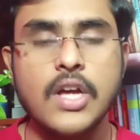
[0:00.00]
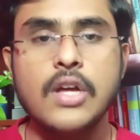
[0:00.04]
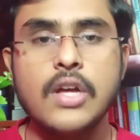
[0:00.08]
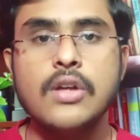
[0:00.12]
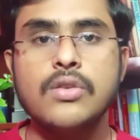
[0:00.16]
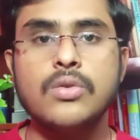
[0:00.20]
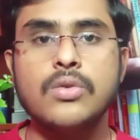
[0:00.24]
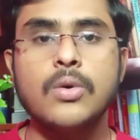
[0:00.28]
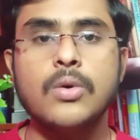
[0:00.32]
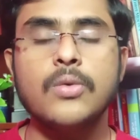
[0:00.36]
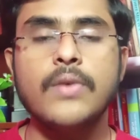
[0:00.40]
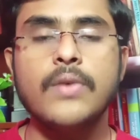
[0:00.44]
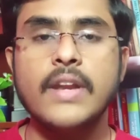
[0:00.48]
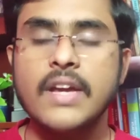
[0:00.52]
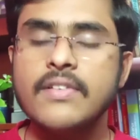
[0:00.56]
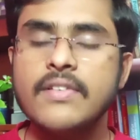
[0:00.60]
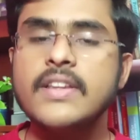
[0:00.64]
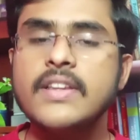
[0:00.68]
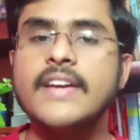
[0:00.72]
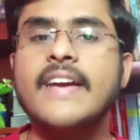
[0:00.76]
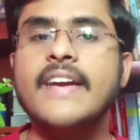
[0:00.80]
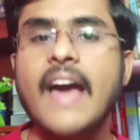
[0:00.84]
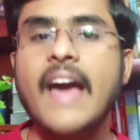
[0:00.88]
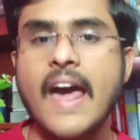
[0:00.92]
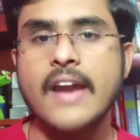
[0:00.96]
So whenever
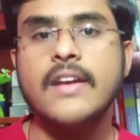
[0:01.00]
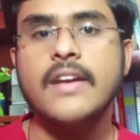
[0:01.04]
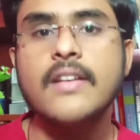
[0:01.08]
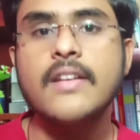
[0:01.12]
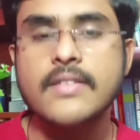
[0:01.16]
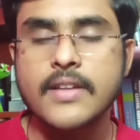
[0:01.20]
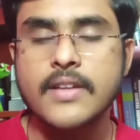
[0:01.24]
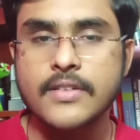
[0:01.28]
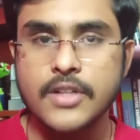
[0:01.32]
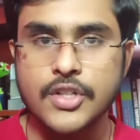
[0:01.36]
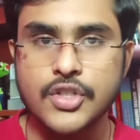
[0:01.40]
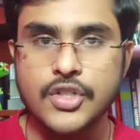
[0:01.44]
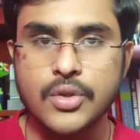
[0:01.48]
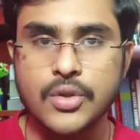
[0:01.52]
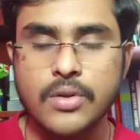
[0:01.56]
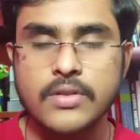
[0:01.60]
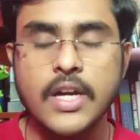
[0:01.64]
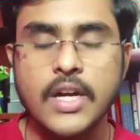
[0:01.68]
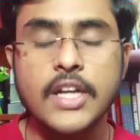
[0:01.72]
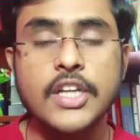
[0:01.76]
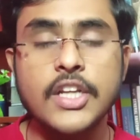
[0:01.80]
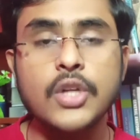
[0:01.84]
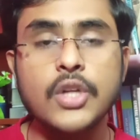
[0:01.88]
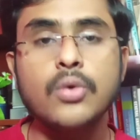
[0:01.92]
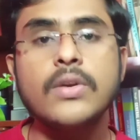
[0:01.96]
the character is introduced,
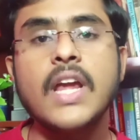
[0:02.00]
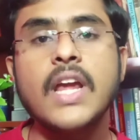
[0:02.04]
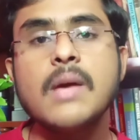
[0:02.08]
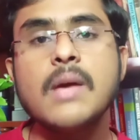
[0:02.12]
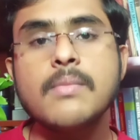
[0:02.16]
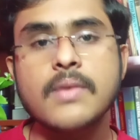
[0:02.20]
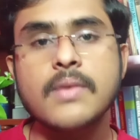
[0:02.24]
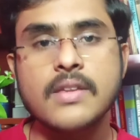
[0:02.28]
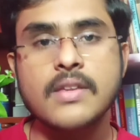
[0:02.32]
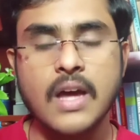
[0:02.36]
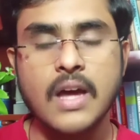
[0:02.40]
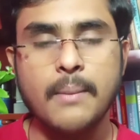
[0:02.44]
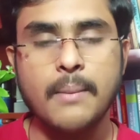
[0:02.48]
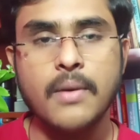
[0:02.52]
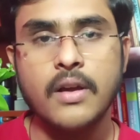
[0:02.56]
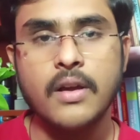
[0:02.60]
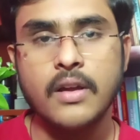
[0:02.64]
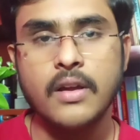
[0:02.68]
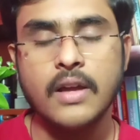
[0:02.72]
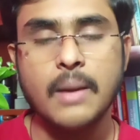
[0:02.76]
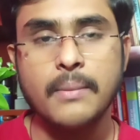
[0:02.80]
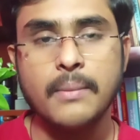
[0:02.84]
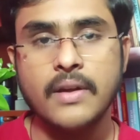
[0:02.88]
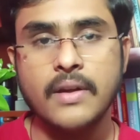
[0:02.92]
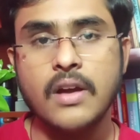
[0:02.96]
a new name is
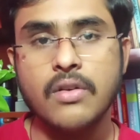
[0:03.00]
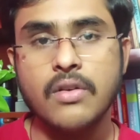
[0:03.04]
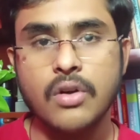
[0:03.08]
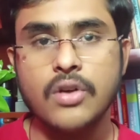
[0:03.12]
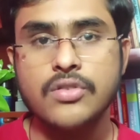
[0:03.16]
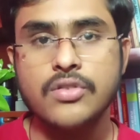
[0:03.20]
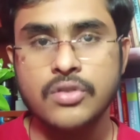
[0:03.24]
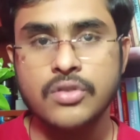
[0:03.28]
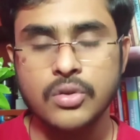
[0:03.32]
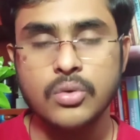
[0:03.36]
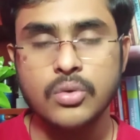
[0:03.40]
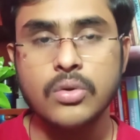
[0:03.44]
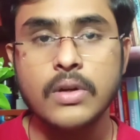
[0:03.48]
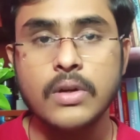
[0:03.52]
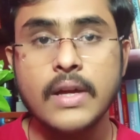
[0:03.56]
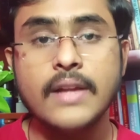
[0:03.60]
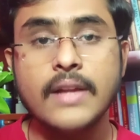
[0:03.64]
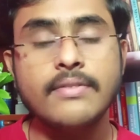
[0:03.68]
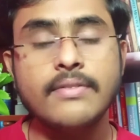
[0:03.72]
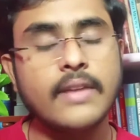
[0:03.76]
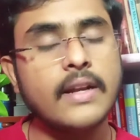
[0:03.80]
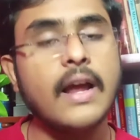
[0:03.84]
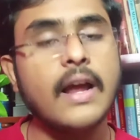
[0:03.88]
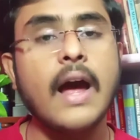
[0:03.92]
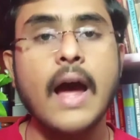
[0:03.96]
coming across you,
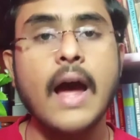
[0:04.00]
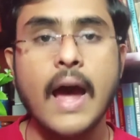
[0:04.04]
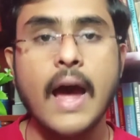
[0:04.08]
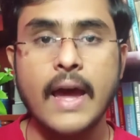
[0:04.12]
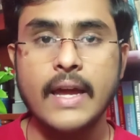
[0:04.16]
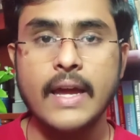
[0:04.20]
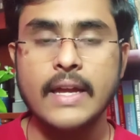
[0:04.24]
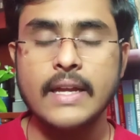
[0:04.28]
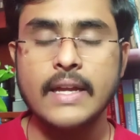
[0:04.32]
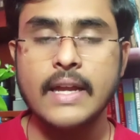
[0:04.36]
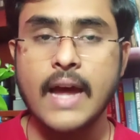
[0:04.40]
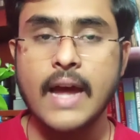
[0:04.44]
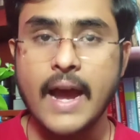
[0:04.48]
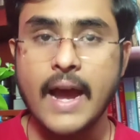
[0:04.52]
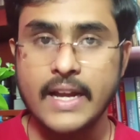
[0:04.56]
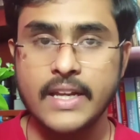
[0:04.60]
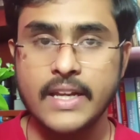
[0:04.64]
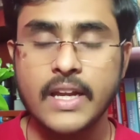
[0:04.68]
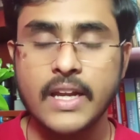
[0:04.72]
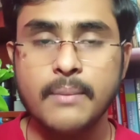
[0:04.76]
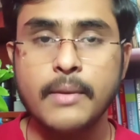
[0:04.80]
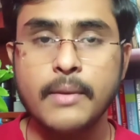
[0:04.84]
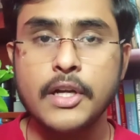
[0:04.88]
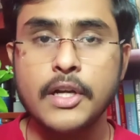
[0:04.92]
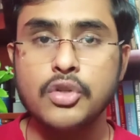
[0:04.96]
then I highly
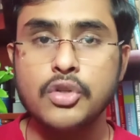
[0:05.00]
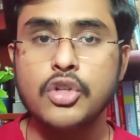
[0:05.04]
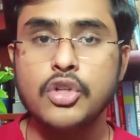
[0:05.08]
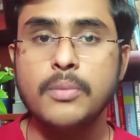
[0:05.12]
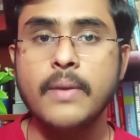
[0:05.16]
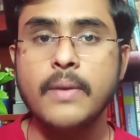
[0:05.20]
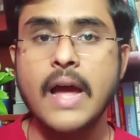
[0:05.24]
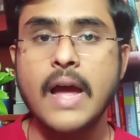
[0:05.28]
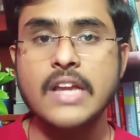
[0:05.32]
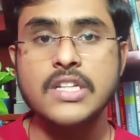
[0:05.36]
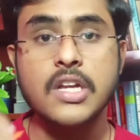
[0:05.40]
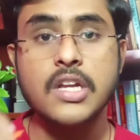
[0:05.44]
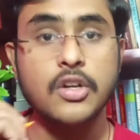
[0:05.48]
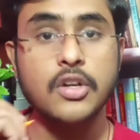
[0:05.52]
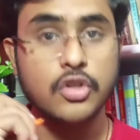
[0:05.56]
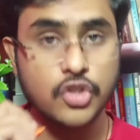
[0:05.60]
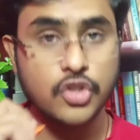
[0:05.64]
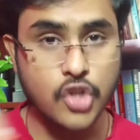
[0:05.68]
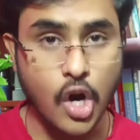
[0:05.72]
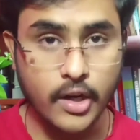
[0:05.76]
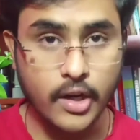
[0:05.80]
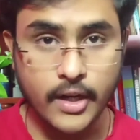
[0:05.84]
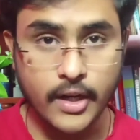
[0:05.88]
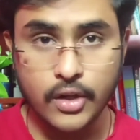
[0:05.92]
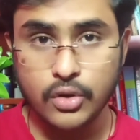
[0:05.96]
recommend you to be actually
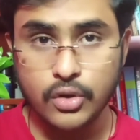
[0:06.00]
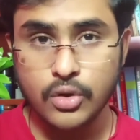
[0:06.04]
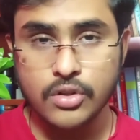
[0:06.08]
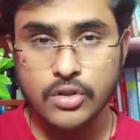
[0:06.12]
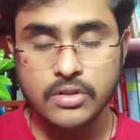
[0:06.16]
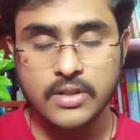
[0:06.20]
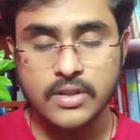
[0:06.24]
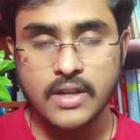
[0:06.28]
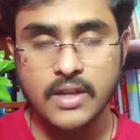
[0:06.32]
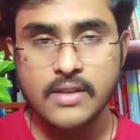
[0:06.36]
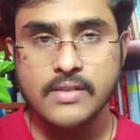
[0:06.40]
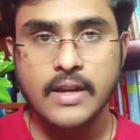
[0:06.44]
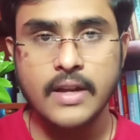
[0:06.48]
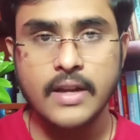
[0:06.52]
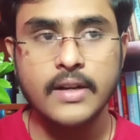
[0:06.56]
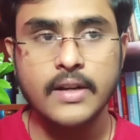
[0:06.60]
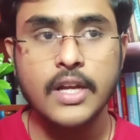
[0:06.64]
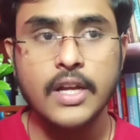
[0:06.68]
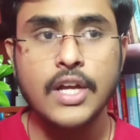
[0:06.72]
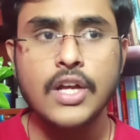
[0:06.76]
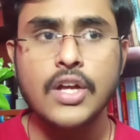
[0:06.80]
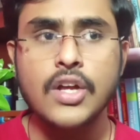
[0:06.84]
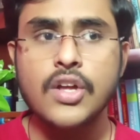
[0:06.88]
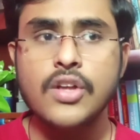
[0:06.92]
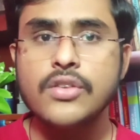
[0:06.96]
jotting those things, and
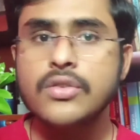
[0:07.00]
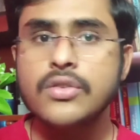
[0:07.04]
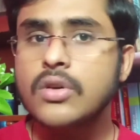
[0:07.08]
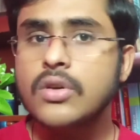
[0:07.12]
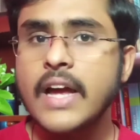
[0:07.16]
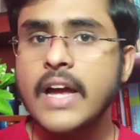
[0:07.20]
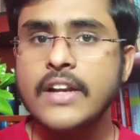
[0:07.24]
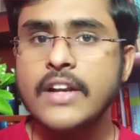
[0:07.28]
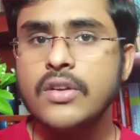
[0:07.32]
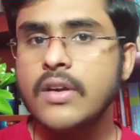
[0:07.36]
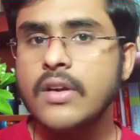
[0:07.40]
so that you